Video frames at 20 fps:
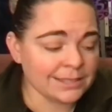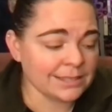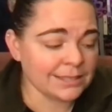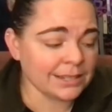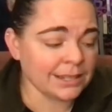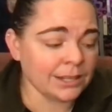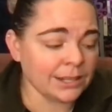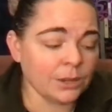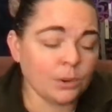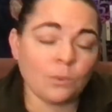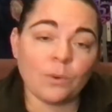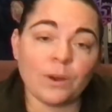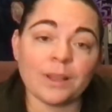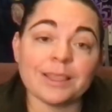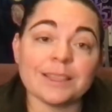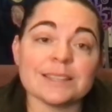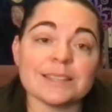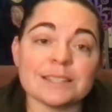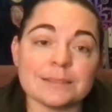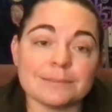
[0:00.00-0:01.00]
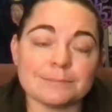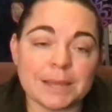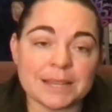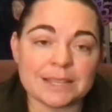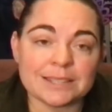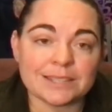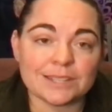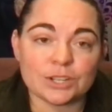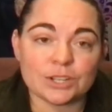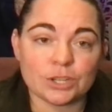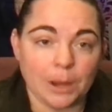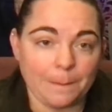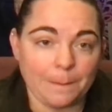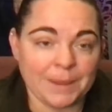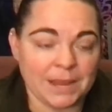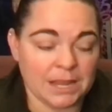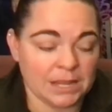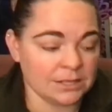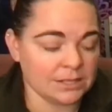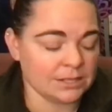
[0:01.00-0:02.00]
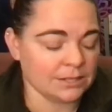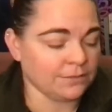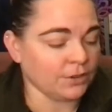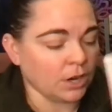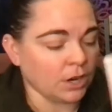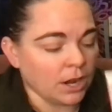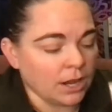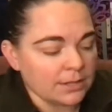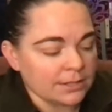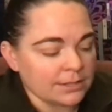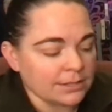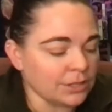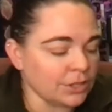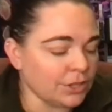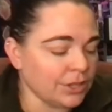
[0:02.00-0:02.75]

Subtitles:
see what this message means for us.